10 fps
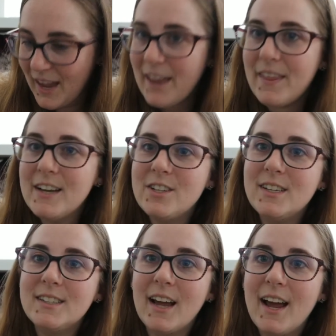and then
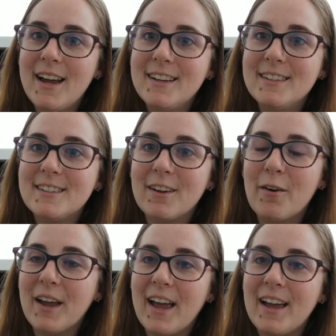she says,
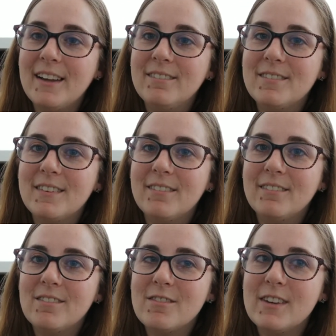okay,
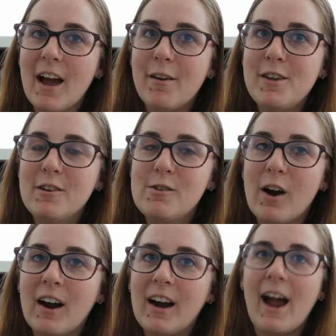now you
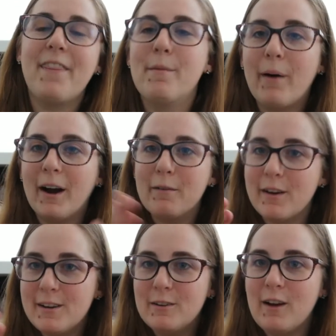are at the part where
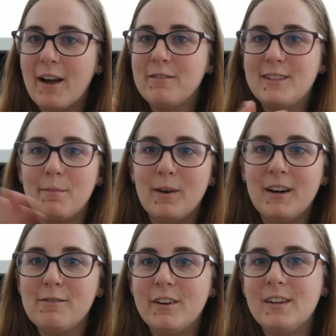you have
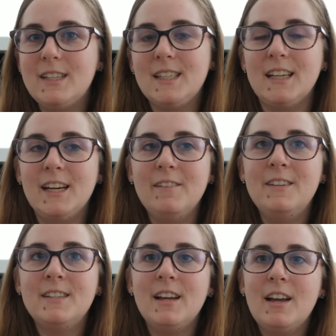separated for your
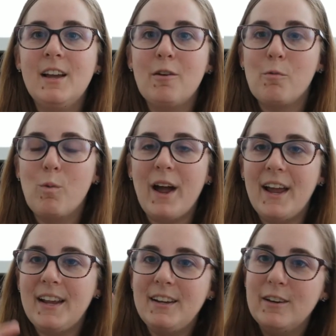sleeves.
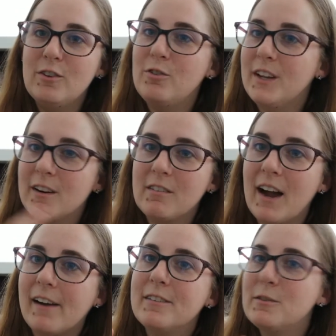When you knit
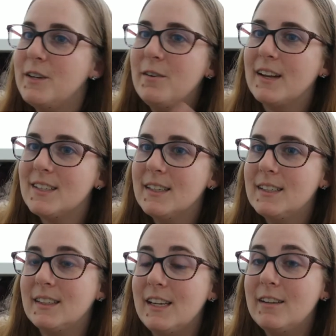around, when you get to the
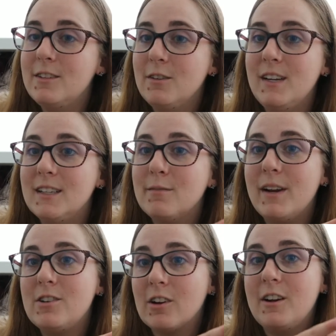sleeves, you need to
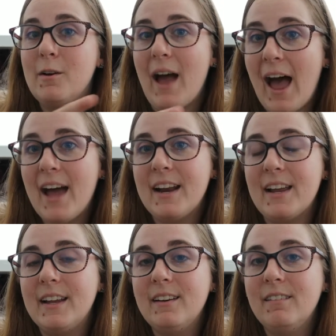make sure you add
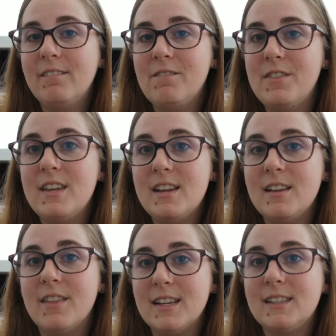in
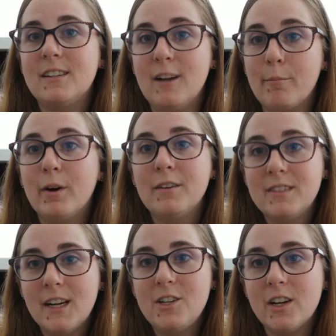the, this number of
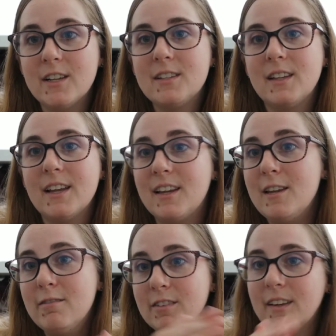stitches, like
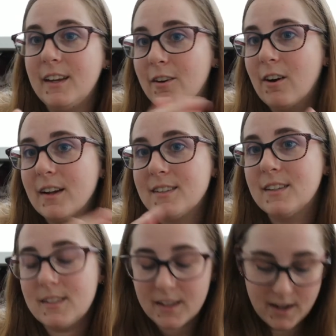evenly across
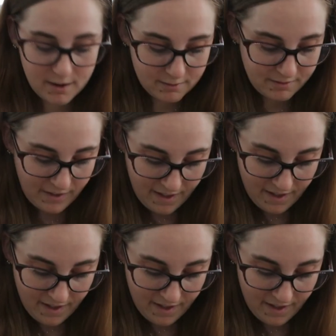the sleeve.